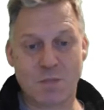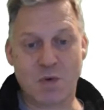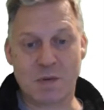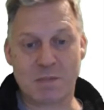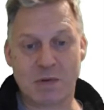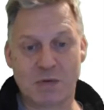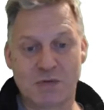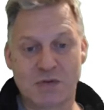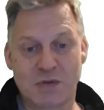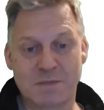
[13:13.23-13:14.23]
what it
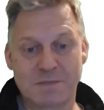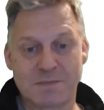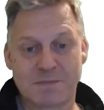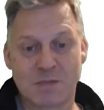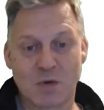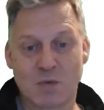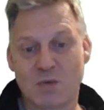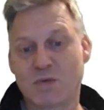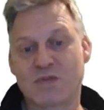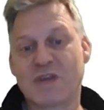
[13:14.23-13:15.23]
belongs to or,
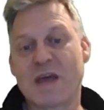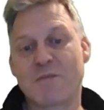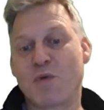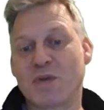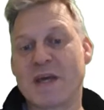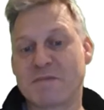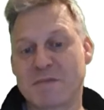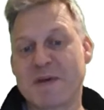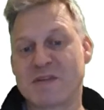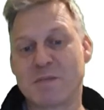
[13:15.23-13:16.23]
or say what
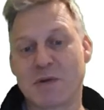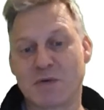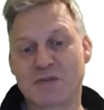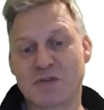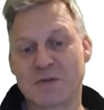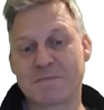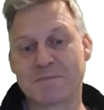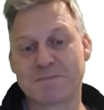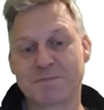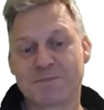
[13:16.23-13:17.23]
namespace it belongs to
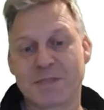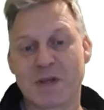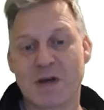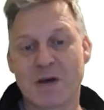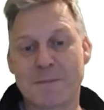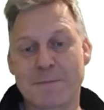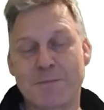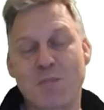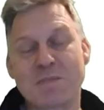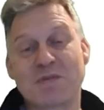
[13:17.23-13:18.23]
um,
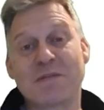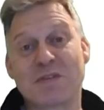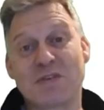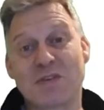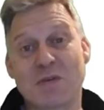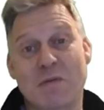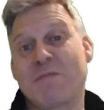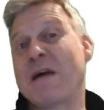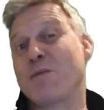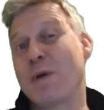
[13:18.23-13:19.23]
web services in
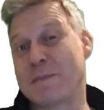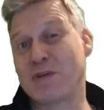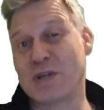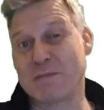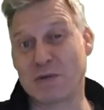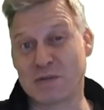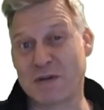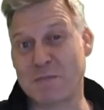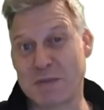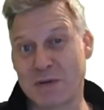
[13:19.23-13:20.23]
fact the web in general is
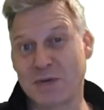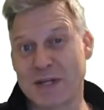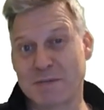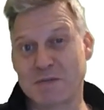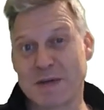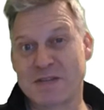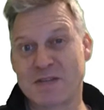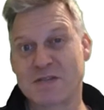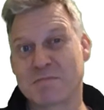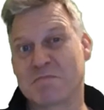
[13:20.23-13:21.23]
very big on
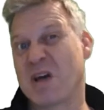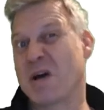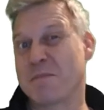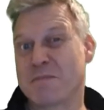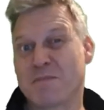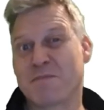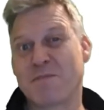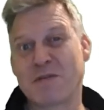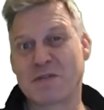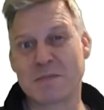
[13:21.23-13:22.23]
namespaces um,
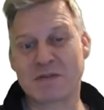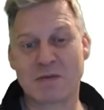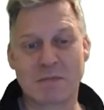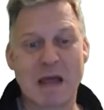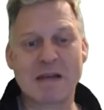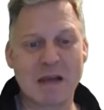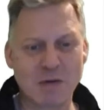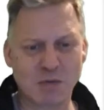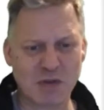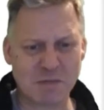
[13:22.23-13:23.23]
very similar to and, and
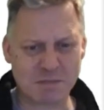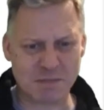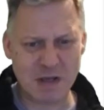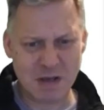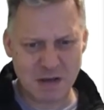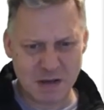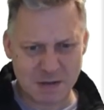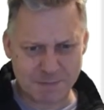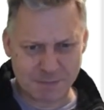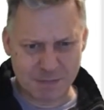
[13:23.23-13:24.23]
also
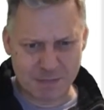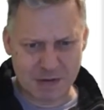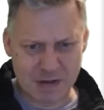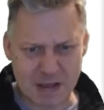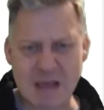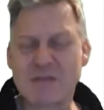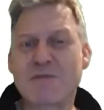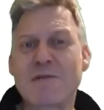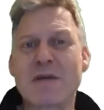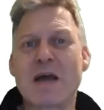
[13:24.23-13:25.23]
it's
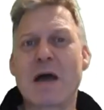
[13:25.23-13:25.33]
very